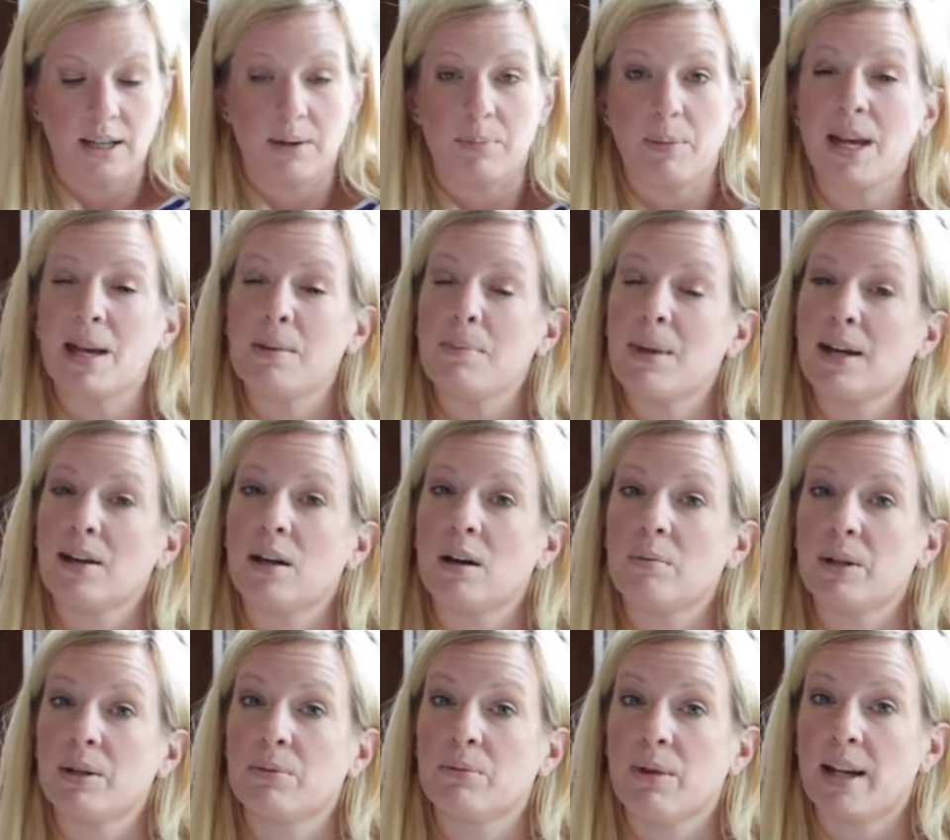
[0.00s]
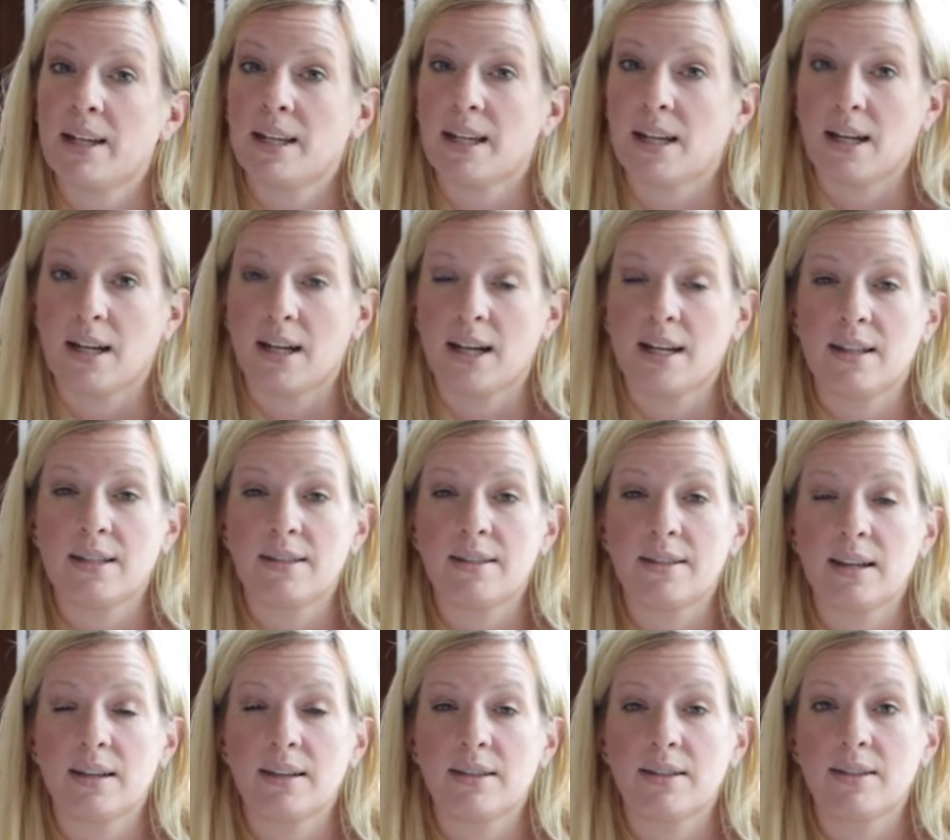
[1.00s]
He may not be ready. In the
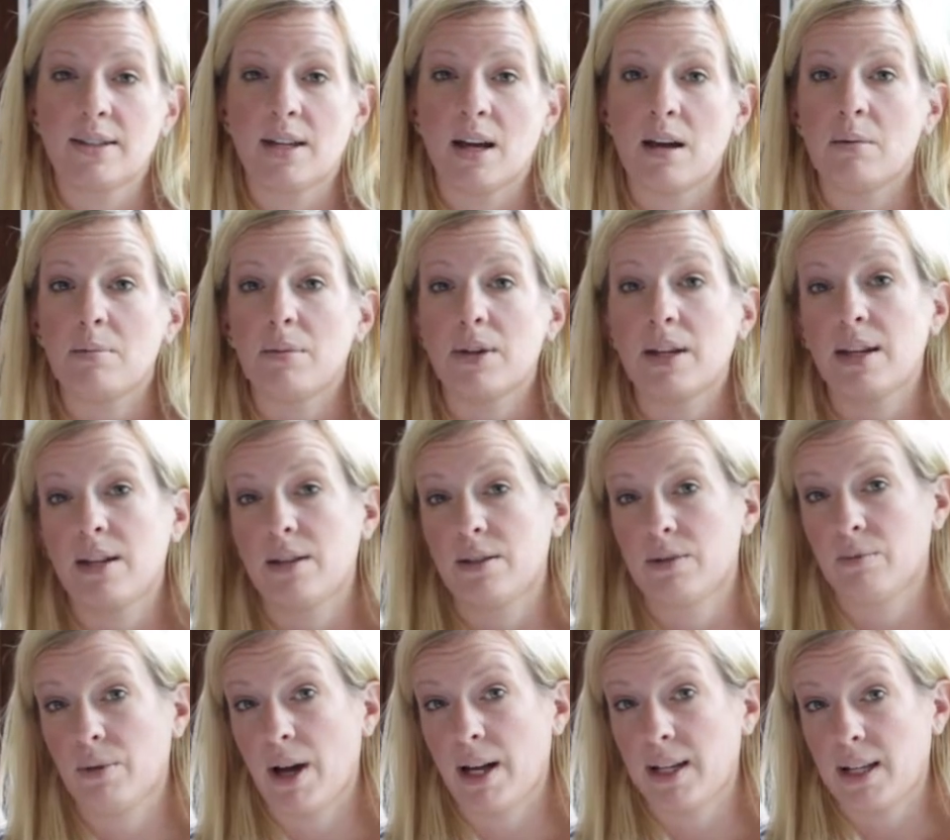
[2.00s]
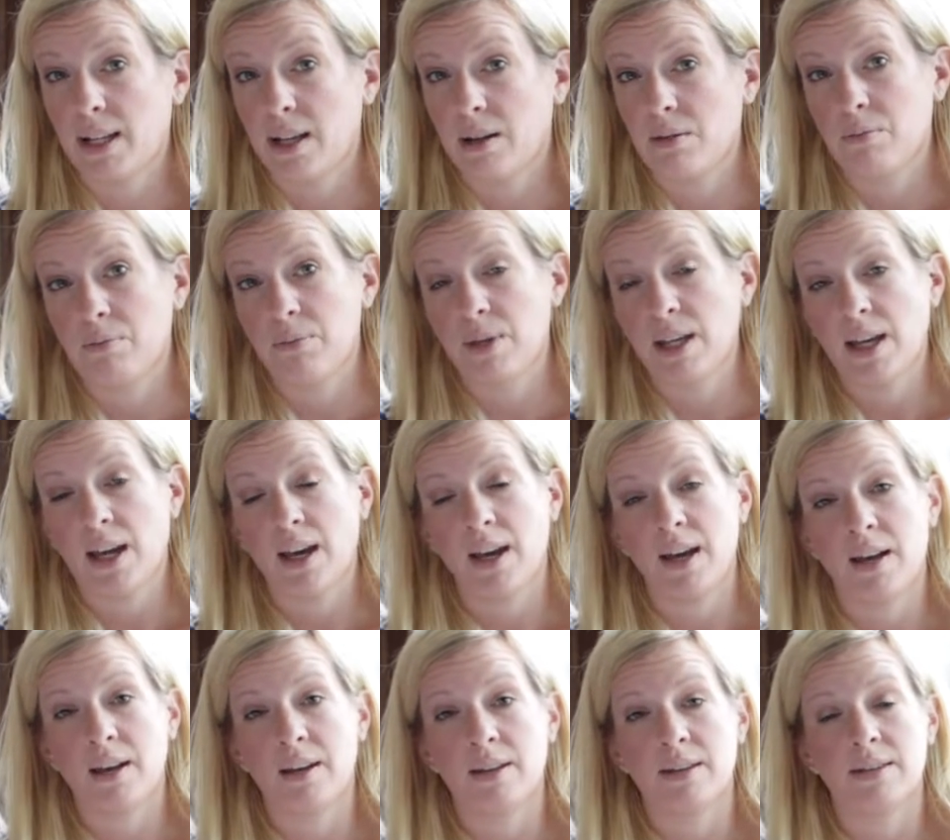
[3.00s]
second step, he's ready
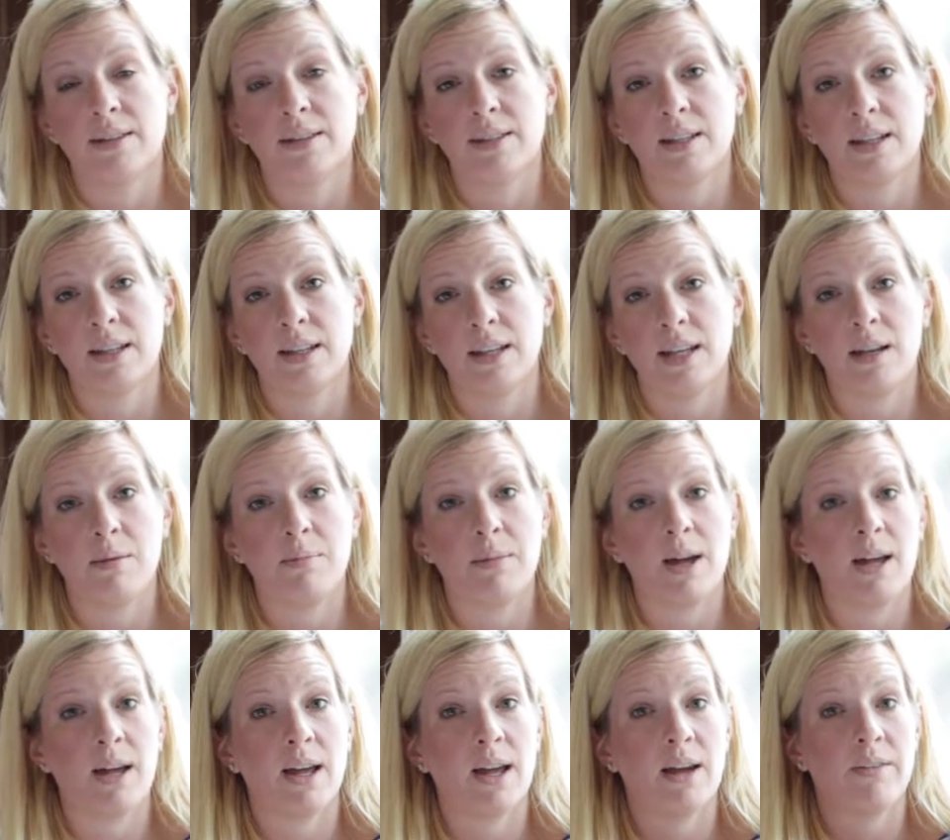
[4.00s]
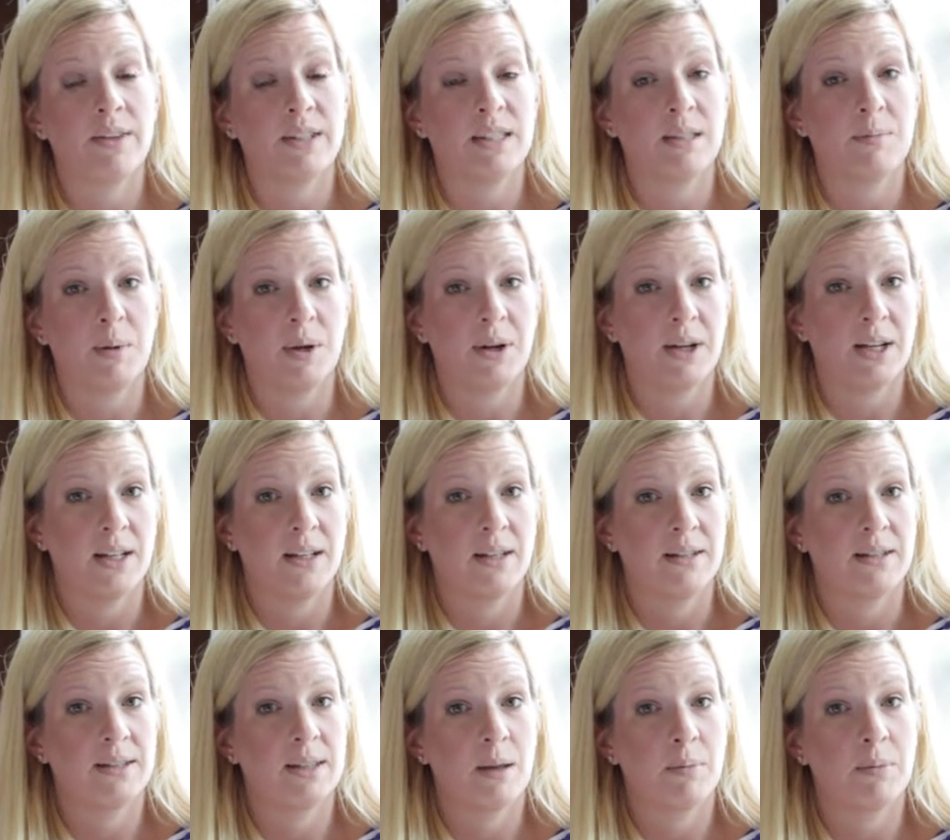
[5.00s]
because he may have
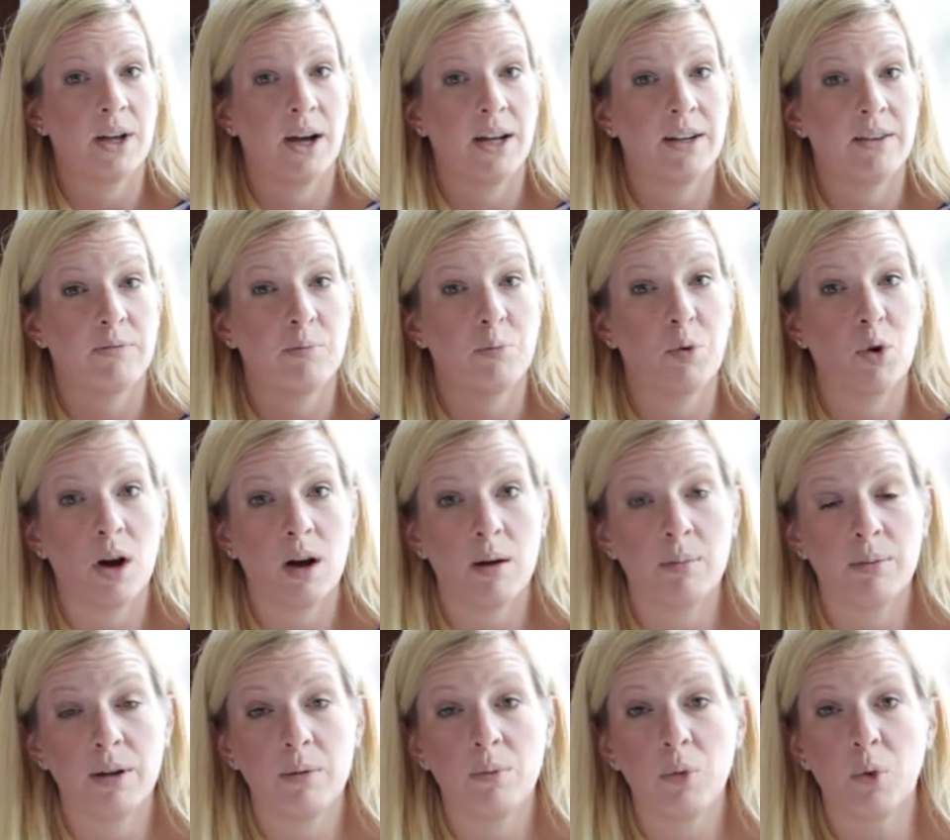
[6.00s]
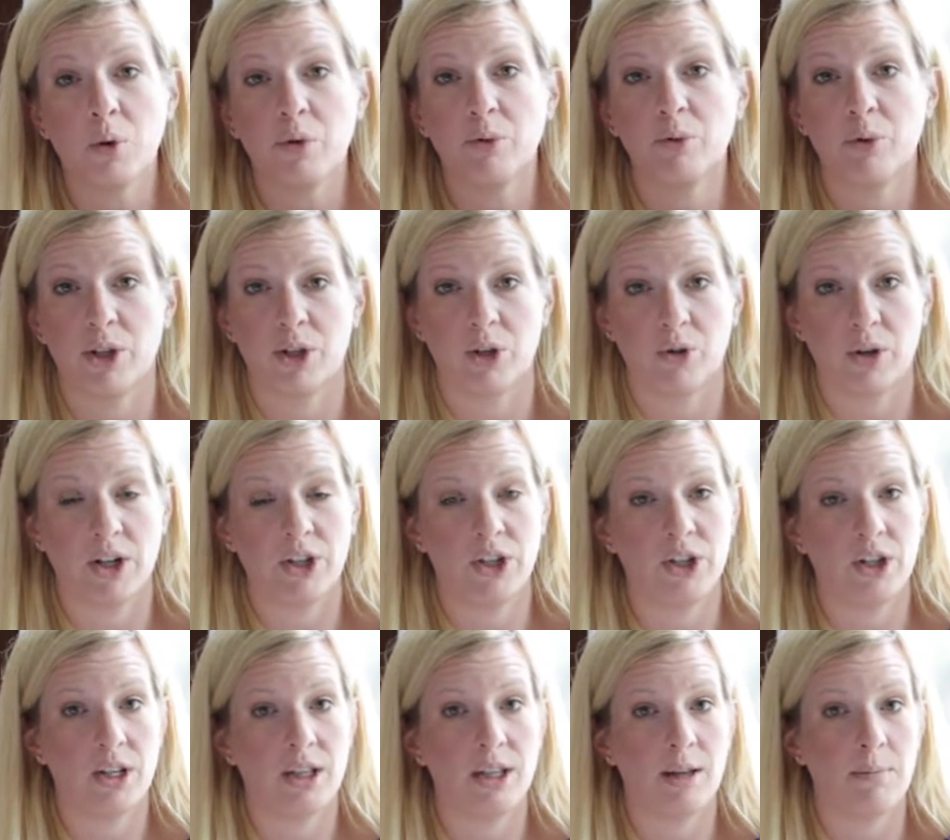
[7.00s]
experienced some kind of problem or
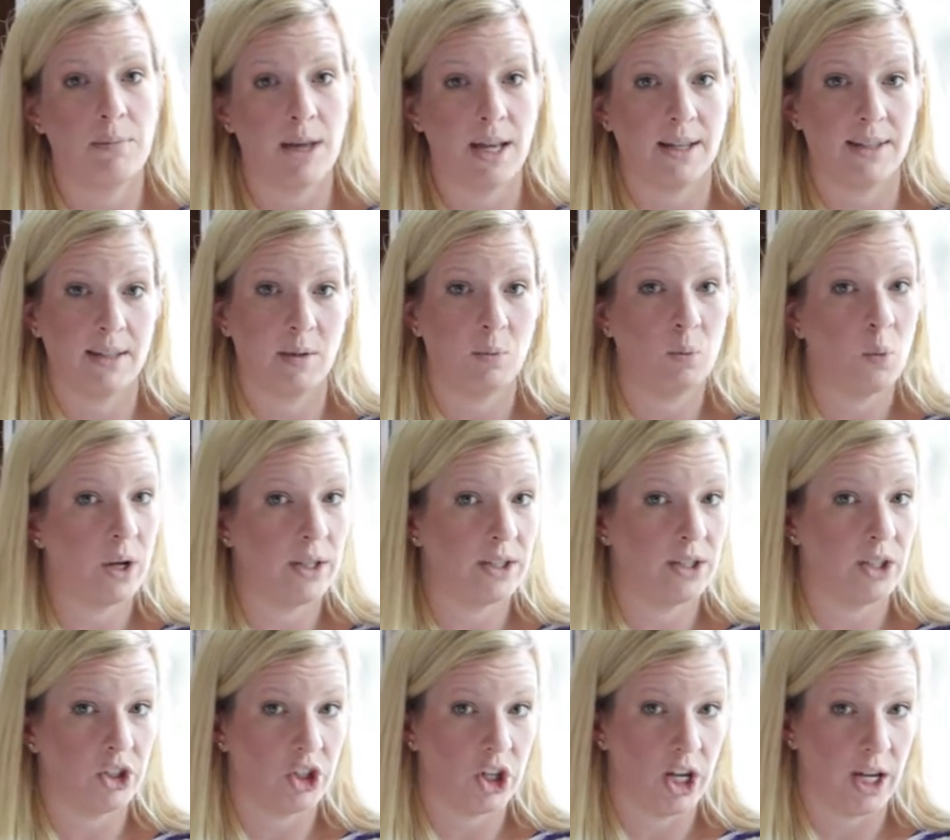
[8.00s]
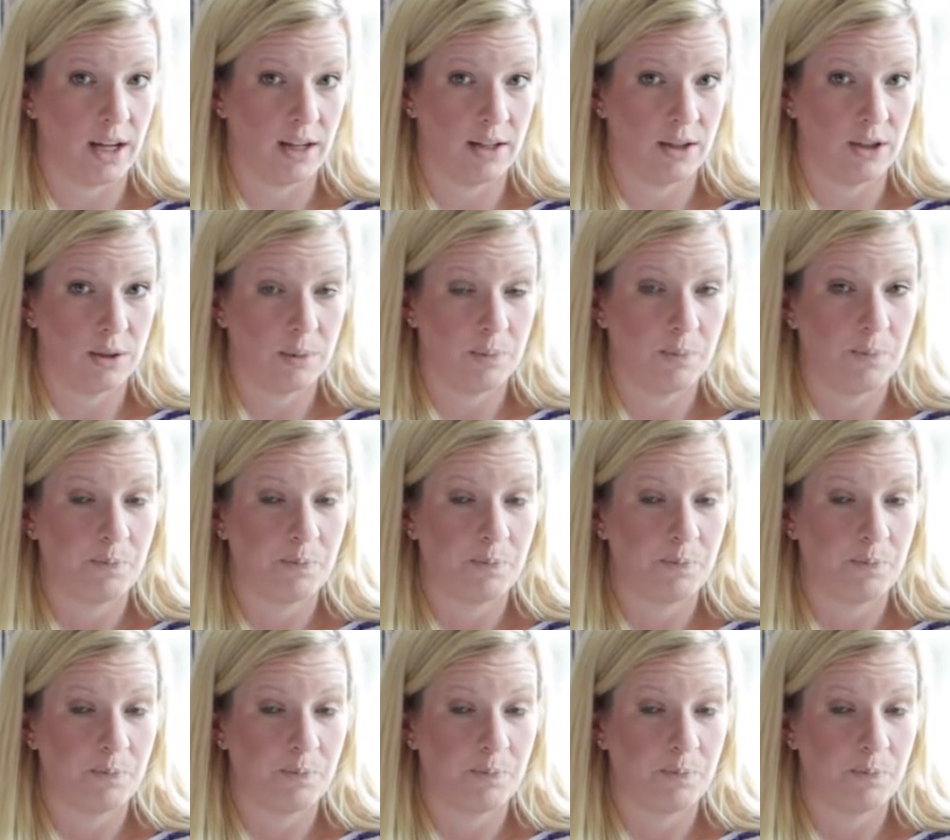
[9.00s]
frustration that makes him want to change.